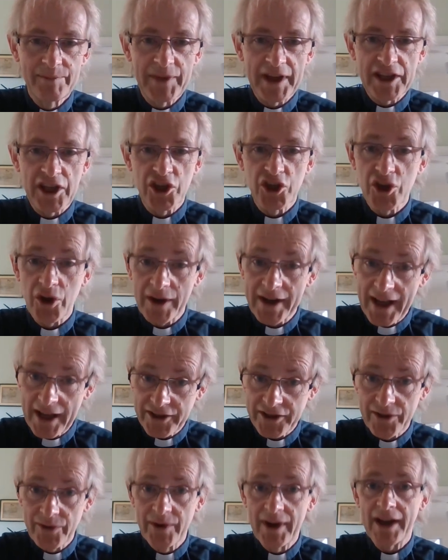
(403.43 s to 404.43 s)
making sure it
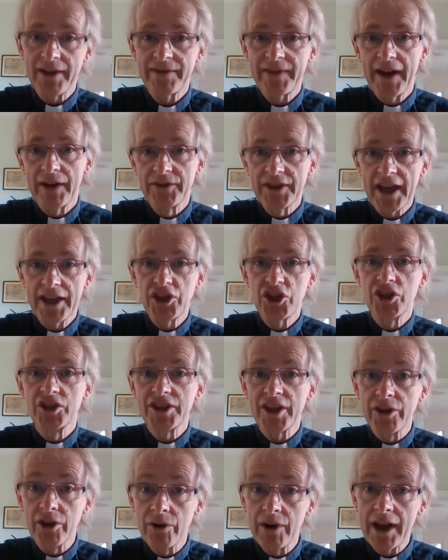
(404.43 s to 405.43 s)
has the right
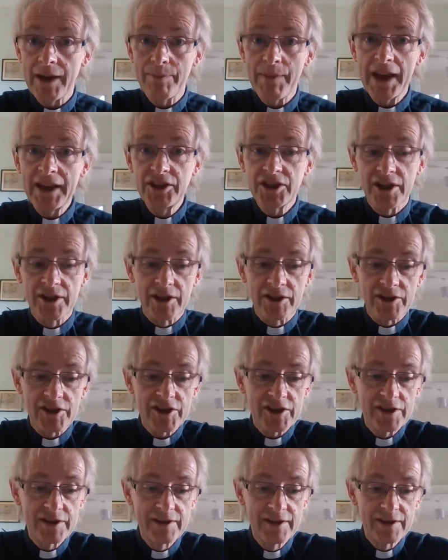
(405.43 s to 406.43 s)
foundations and the right
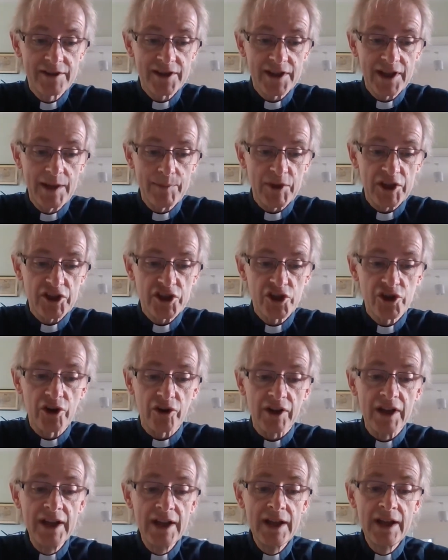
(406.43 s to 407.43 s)
maintenance keep it
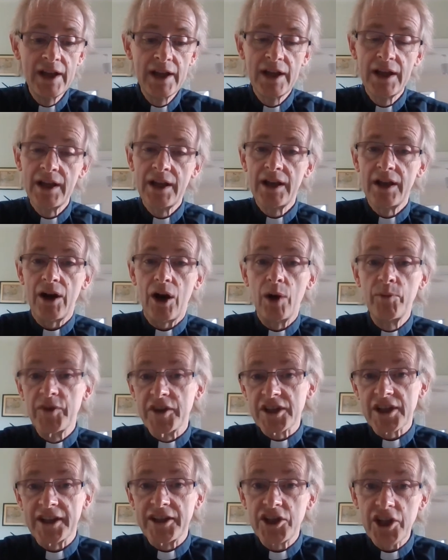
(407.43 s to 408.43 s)
strong.
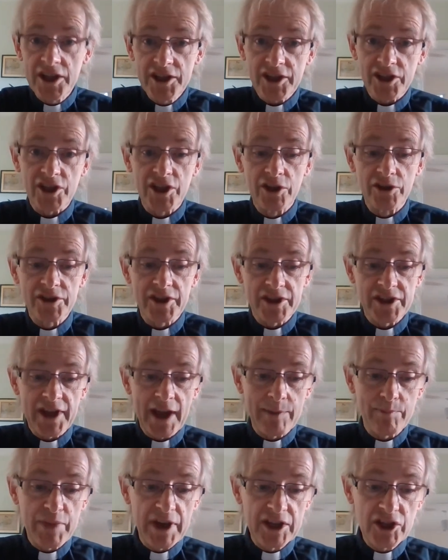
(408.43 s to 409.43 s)
Obviously, Jesus used the
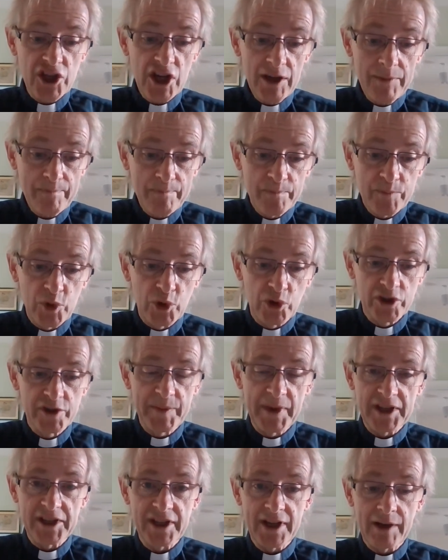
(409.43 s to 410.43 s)
same picture.
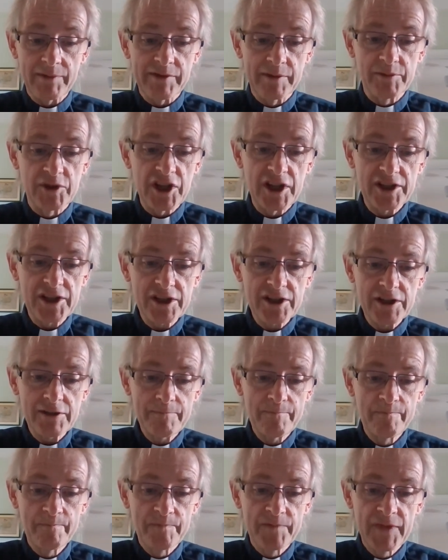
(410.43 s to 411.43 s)
Paul's picked it up from
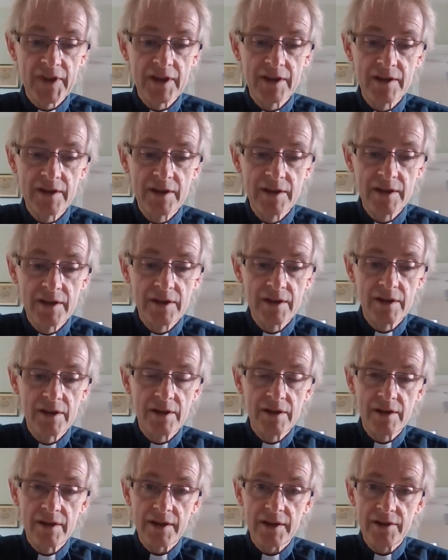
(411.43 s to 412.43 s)
Jesus.
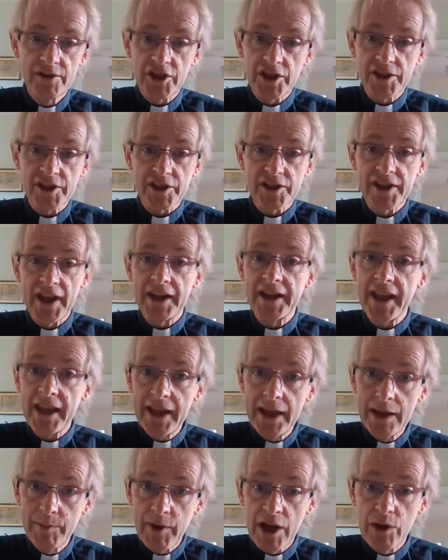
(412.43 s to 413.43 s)
Jesus said,
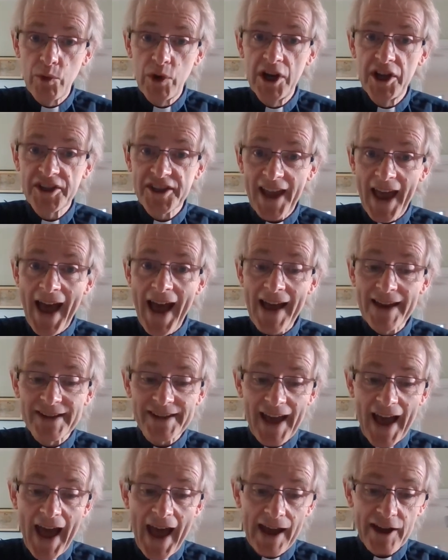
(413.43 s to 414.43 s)
Hear my words
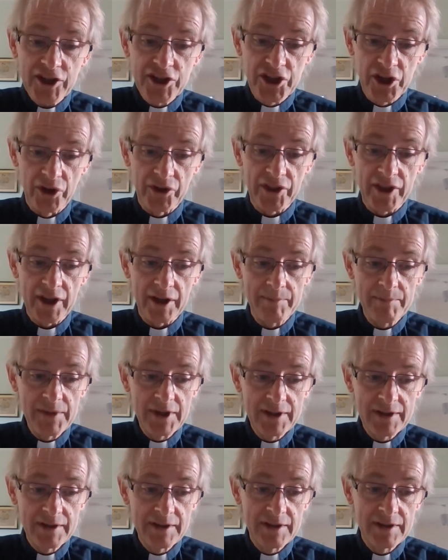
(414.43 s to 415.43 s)
and act on them,